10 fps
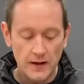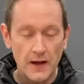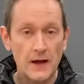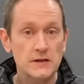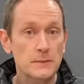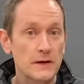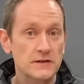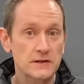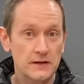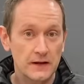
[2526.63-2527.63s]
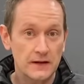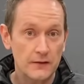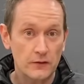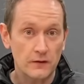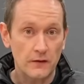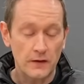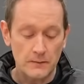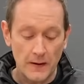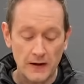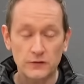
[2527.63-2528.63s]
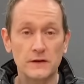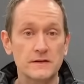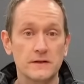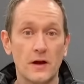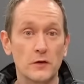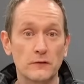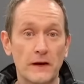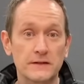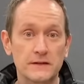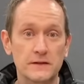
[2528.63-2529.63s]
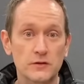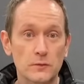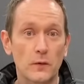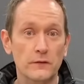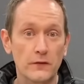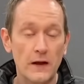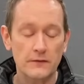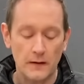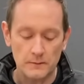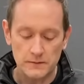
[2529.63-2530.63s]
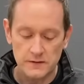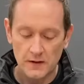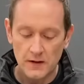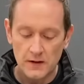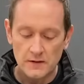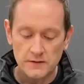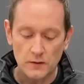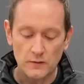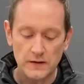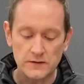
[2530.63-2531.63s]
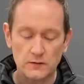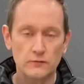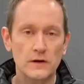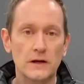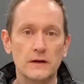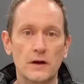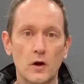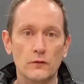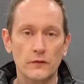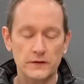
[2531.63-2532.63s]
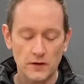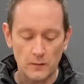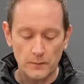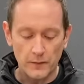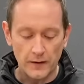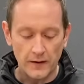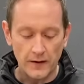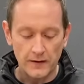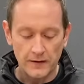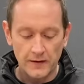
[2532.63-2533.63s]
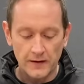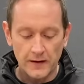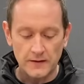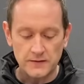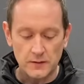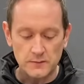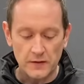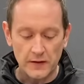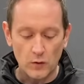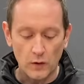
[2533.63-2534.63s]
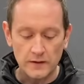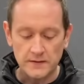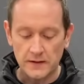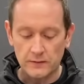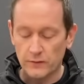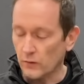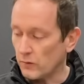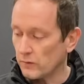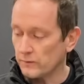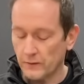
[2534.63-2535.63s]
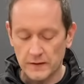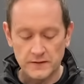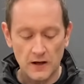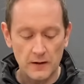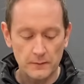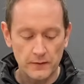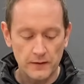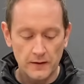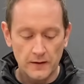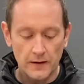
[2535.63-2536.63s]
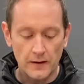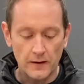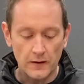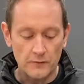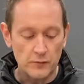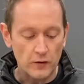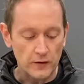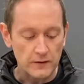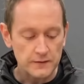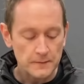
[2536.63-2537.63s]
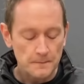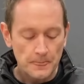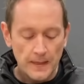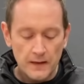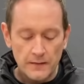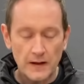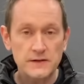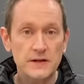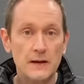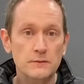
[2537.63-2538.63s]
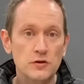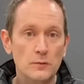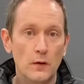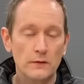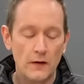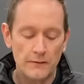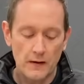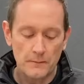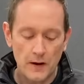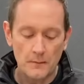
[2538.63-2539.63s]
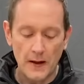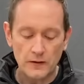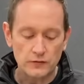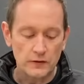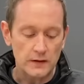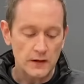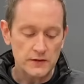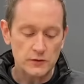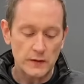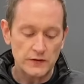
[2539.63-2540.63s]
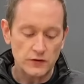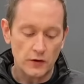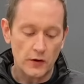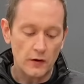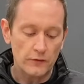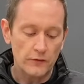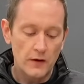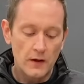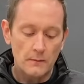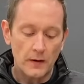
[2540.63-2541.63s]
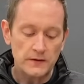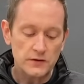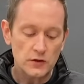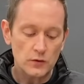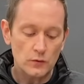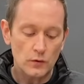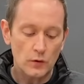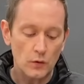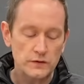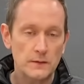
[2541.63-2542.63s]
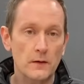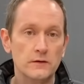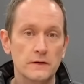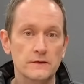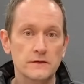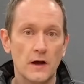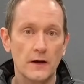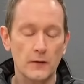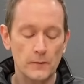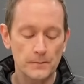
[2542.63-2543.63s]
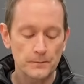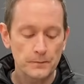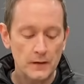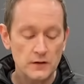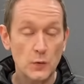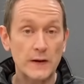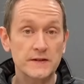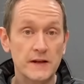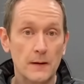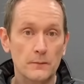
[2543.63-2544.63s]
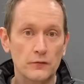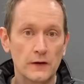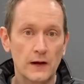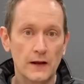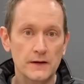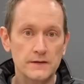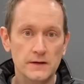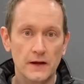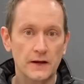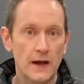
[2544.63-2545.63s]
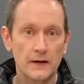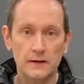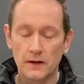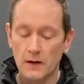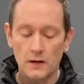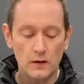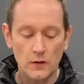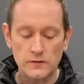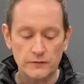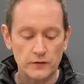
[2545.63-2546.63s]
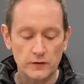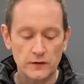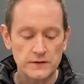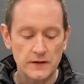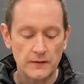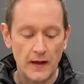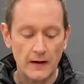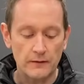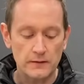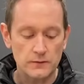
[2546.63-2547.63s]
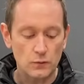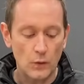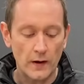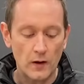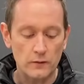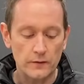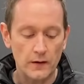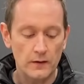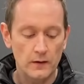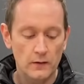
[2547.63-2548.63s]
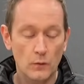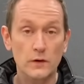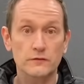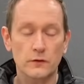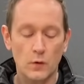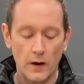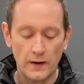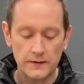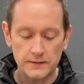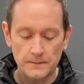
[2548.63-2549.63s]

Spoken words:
especially given that the battery is only rated at 2.5 amps. So these are really over the top in terms of their quality for this type of product. That same 2.5 amp hour battery is switched on and off by two automotive style 20 amp relays. Again, loads of redundancy there, it's way over what's required.